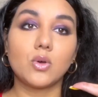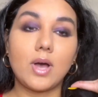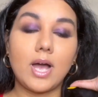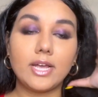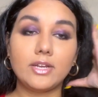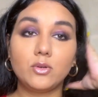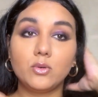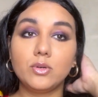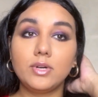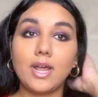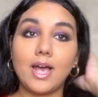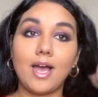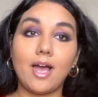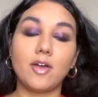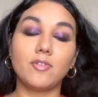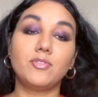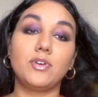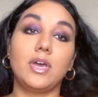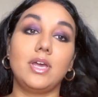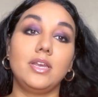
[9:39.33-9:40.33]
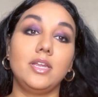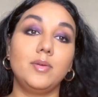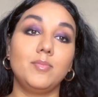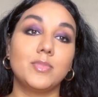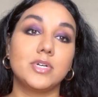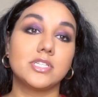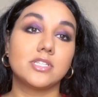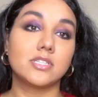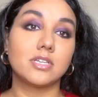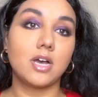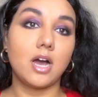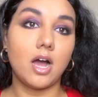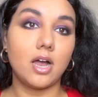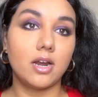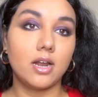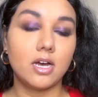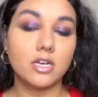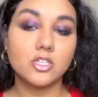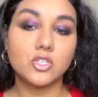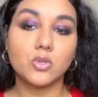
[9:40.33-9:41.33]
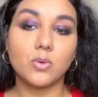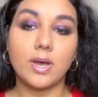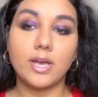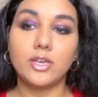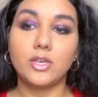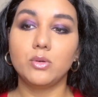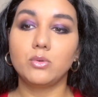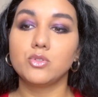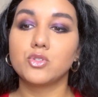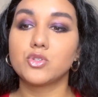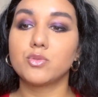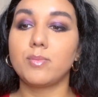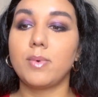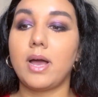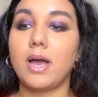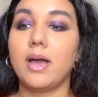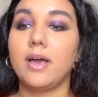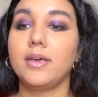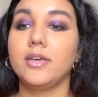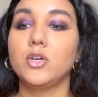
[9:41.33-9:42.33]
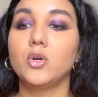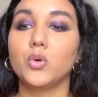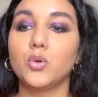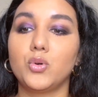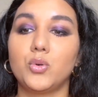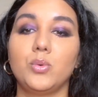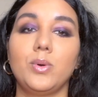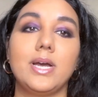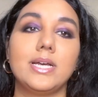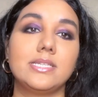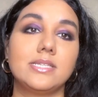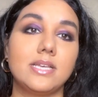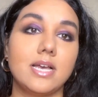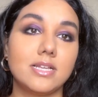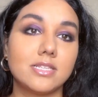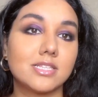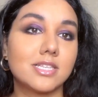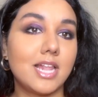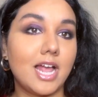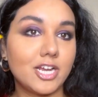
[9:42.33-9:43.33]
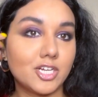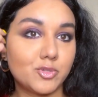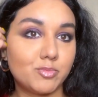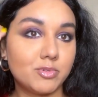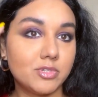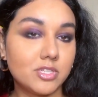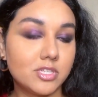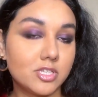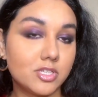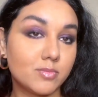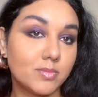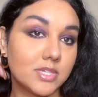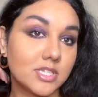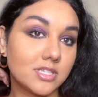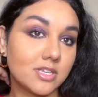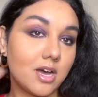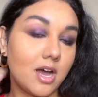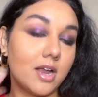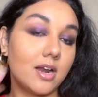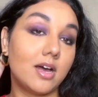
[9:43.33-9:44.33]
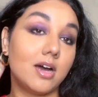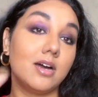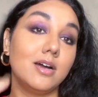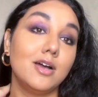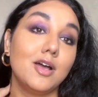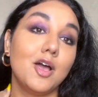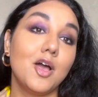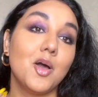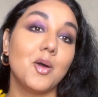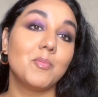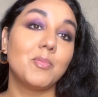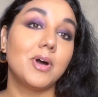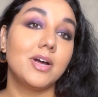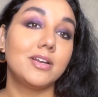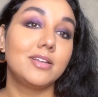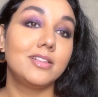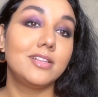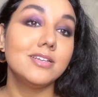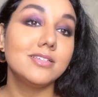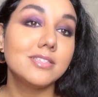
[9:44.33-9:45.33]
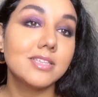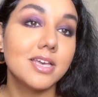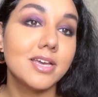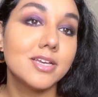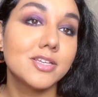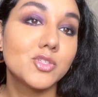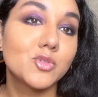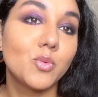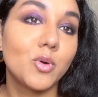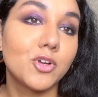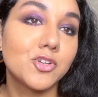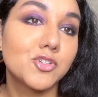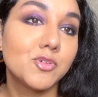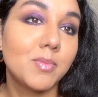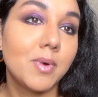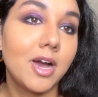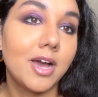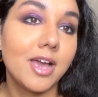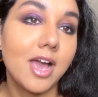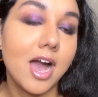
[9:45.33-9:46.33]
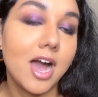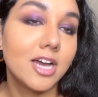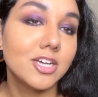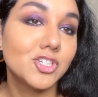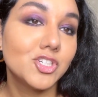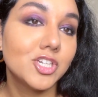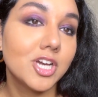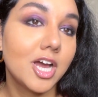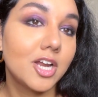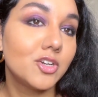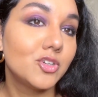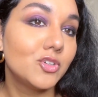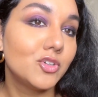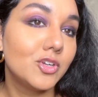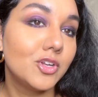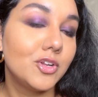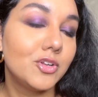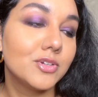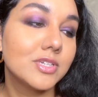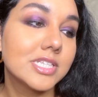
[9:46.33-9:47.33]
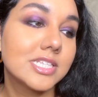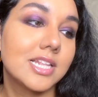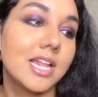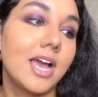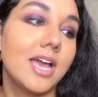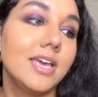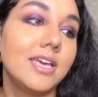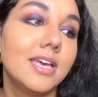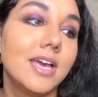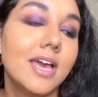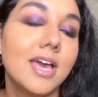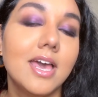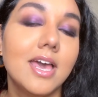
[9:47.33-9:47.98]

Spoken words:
I don't have any mascara, so I used my go-to Essence Lash Princess mascara, but this is what my eyeshadow looks like.